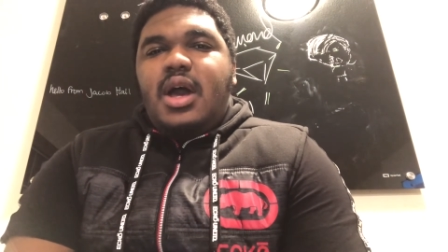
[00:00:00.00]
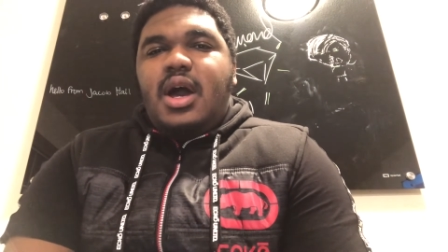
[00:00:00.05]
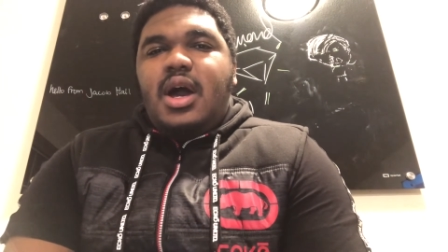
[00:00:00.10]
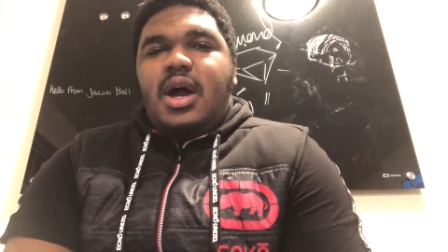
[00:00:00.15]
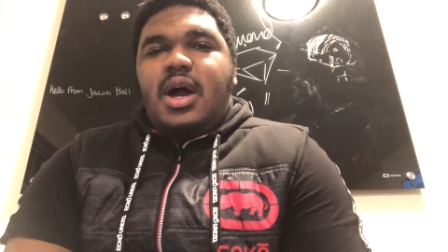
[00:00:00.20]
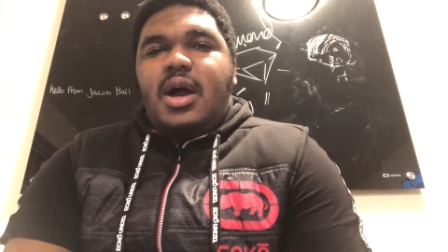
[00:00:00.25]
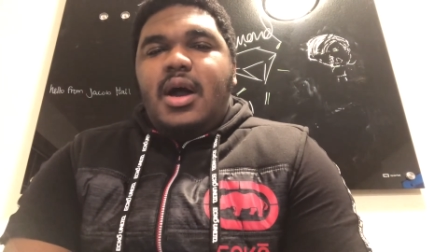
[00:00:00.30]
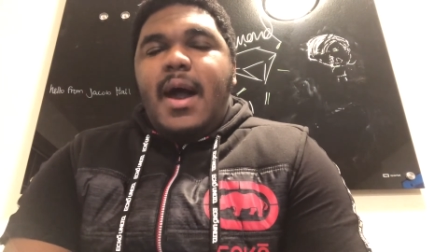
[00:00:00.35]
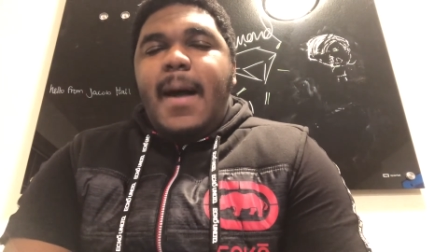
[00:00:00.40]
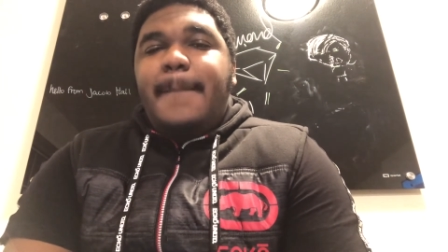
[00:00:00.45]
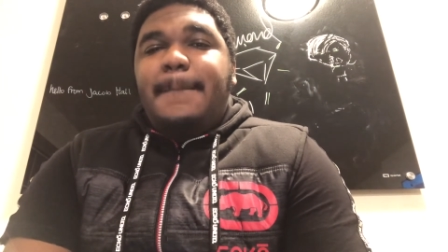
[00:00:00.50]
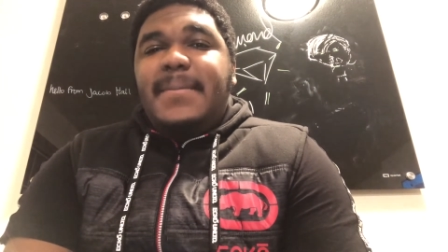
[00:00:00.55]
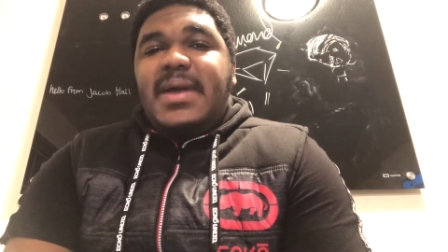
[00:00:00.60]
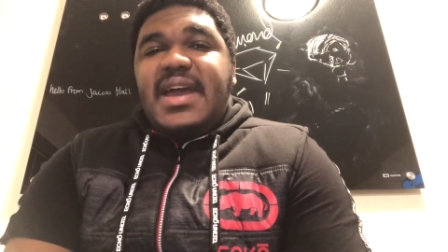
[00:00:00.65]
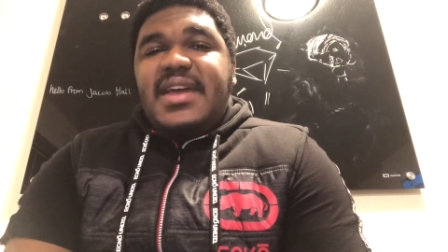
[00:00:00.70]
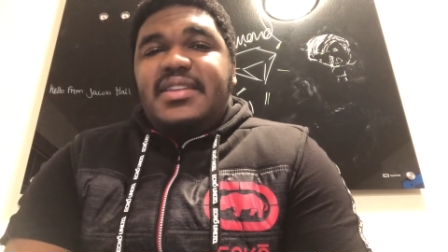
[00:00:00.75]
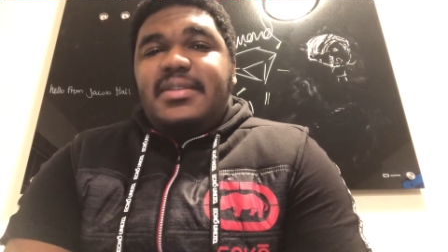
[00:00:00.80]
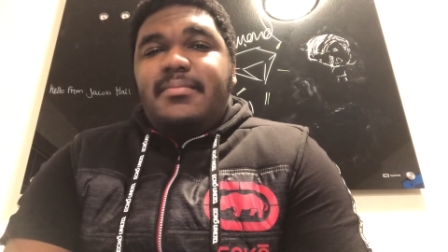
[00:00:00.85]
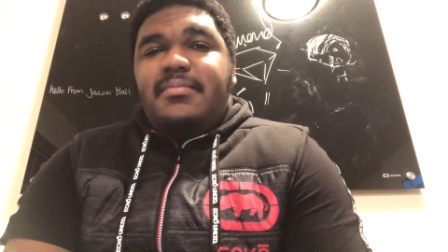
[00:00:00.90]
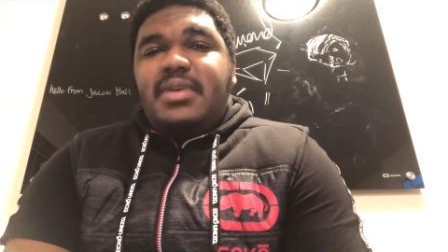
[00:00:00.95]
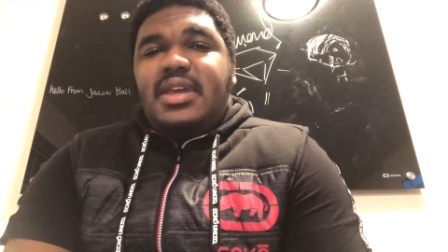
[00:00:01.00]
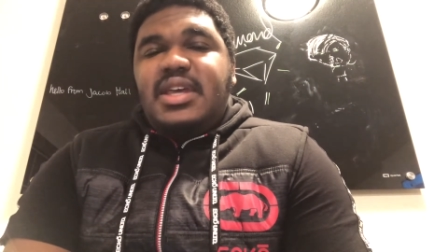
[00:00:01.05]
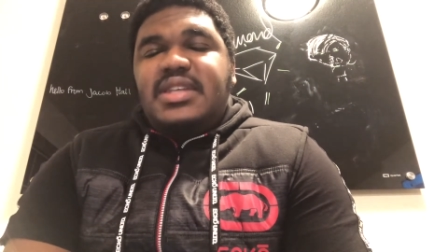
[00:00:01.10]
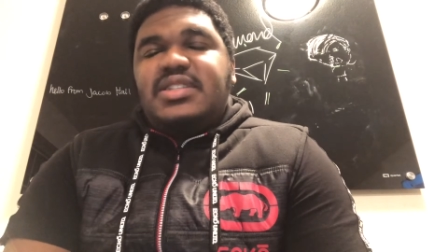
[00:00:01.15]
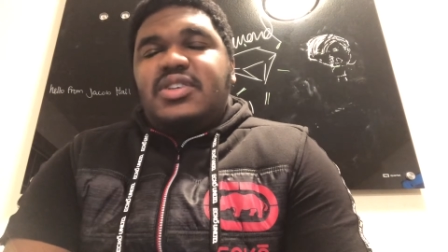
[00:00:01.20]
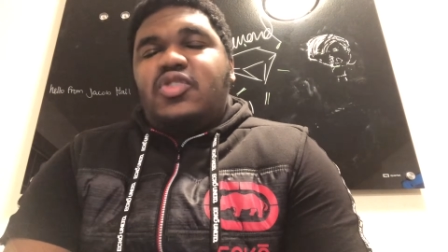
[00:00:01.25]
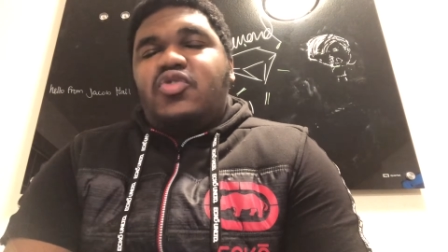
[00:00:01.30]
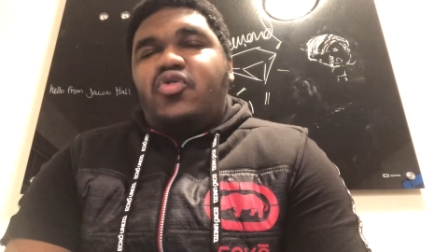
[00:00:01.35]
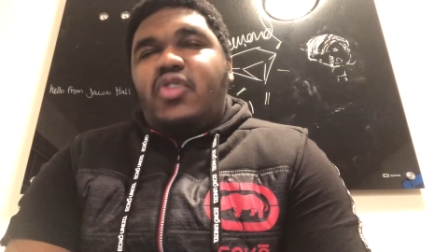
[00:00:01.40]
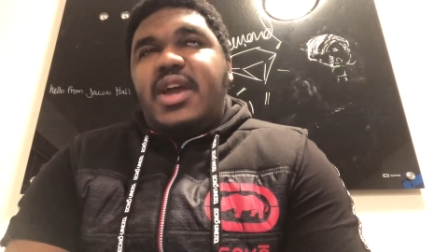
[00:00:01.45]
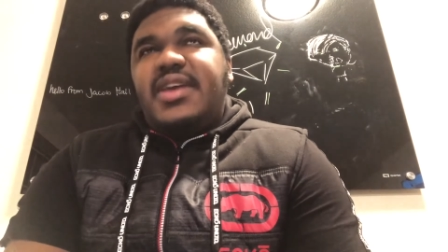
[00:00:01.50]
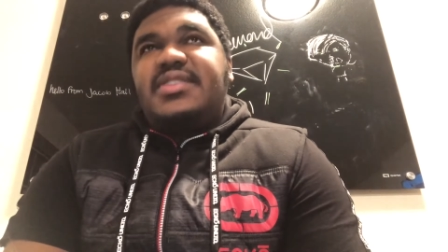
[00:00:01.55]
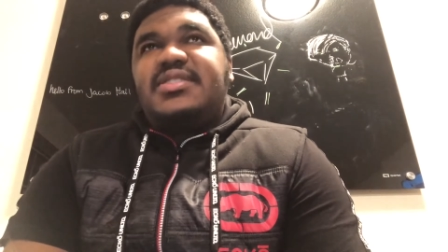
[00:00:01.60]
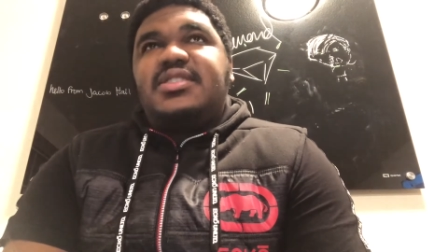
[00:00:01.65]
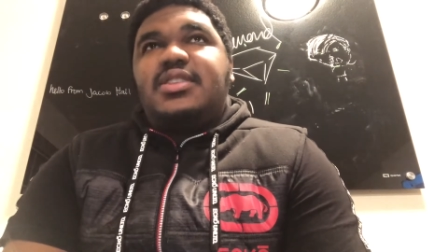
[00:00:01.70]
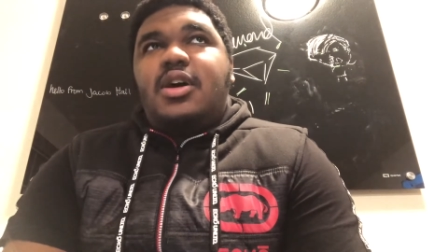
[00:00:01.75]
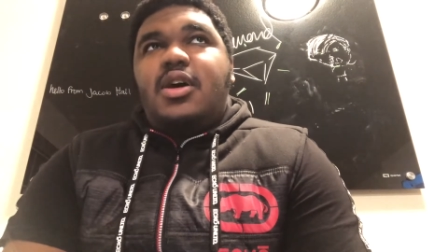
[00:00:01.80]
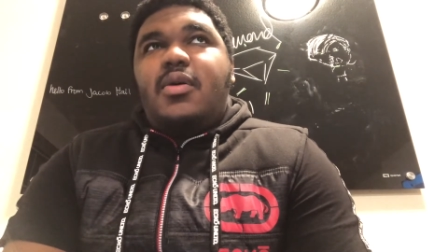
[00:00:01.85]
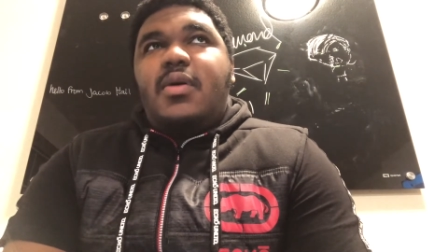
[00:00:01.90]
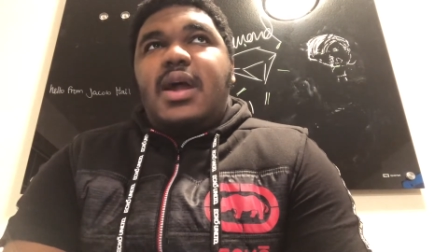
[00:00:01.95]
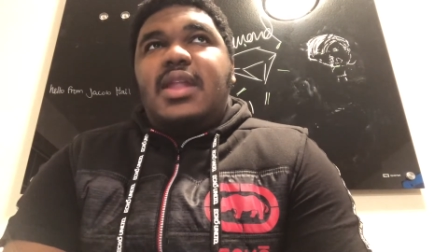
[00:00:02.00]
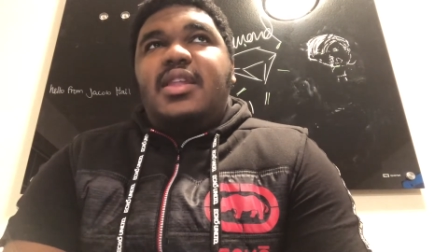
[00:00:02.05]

Uh, Abandon Me is a great song.